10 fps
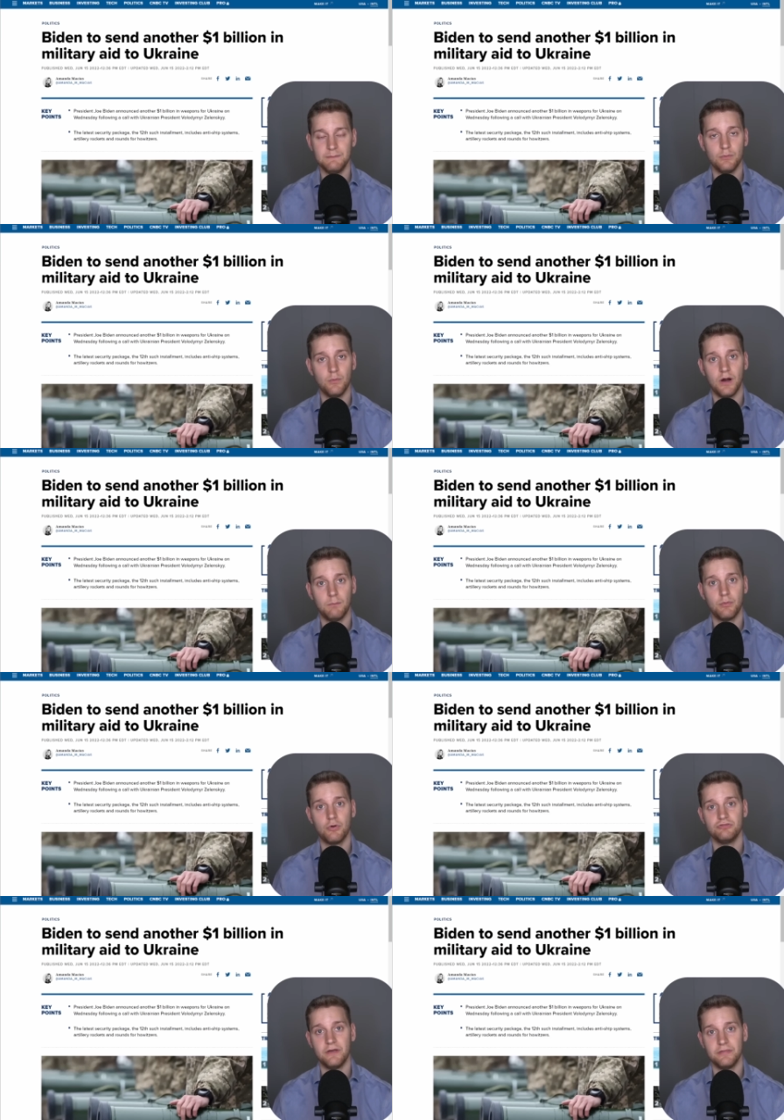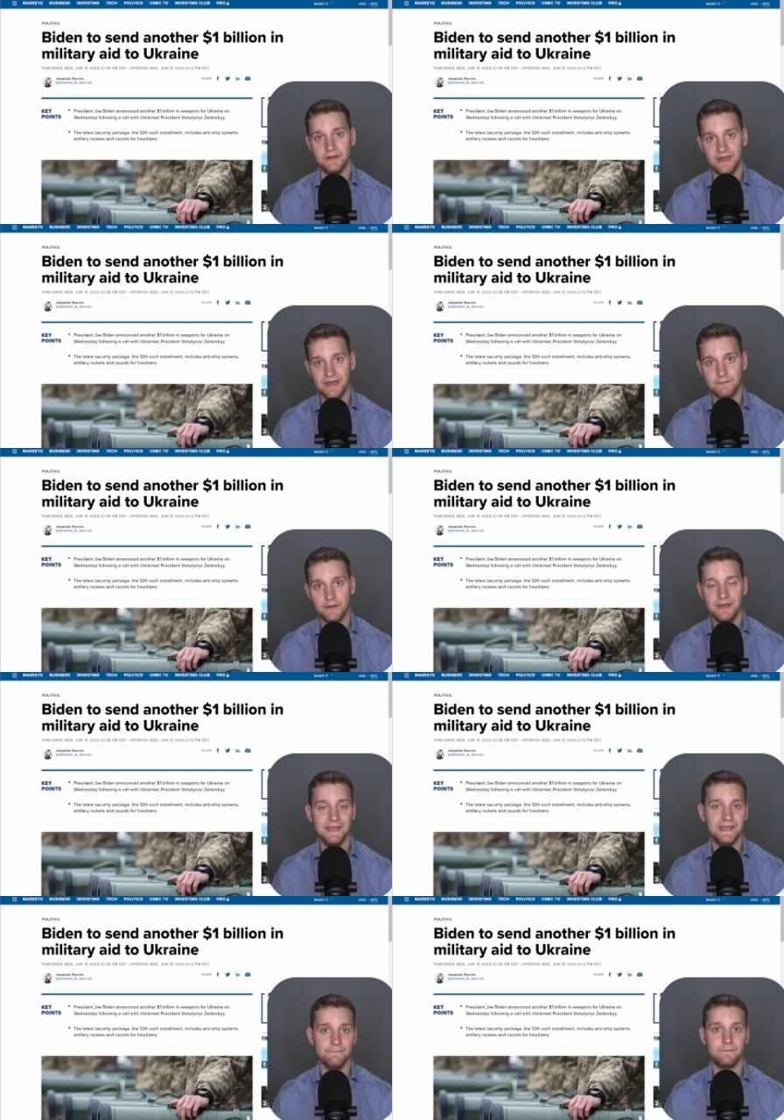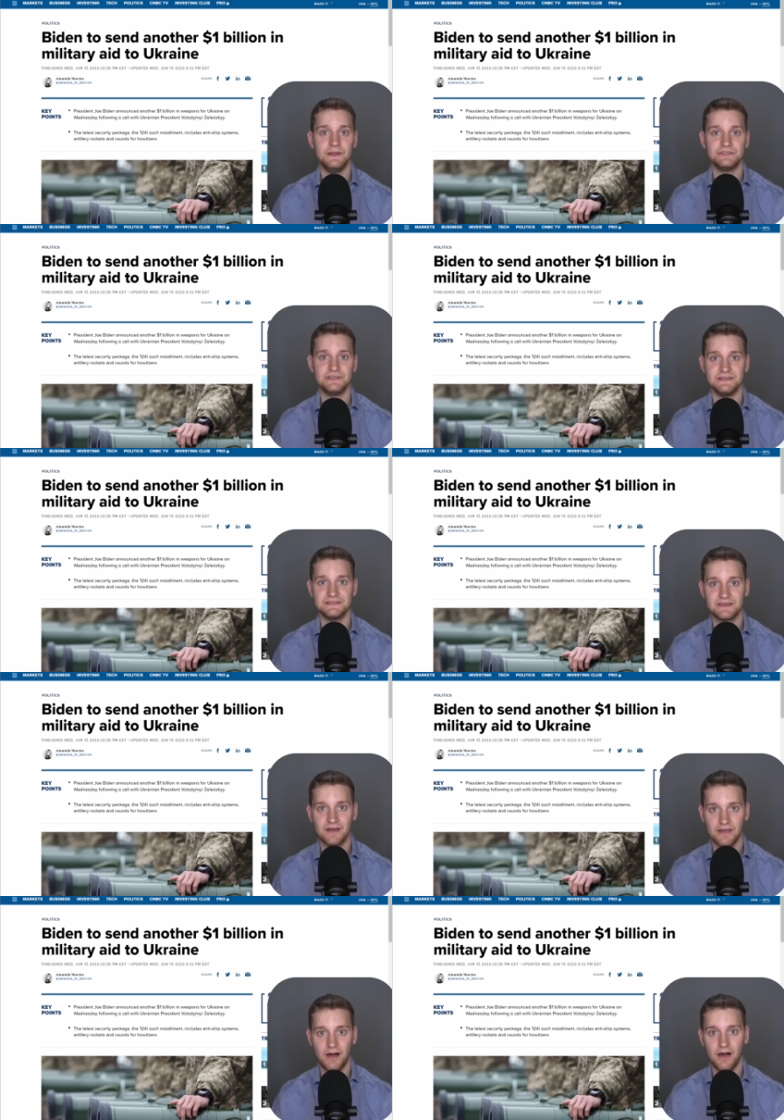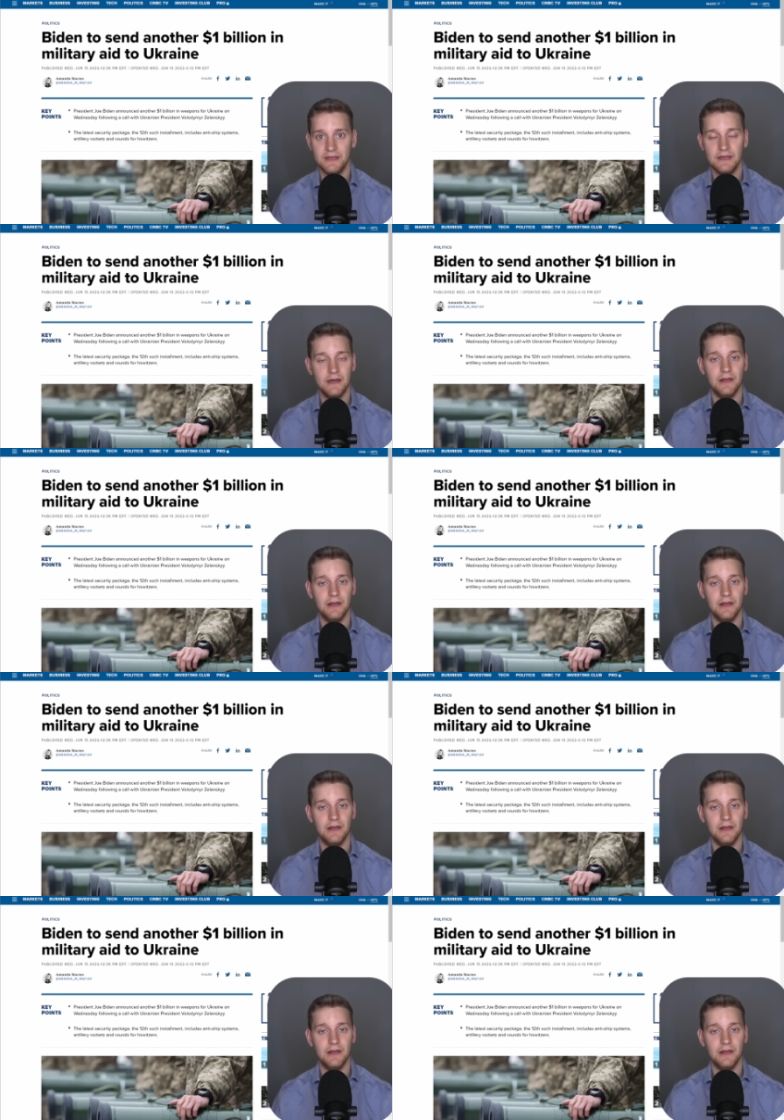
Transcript: People are poorer than ever. Inflation is sky high.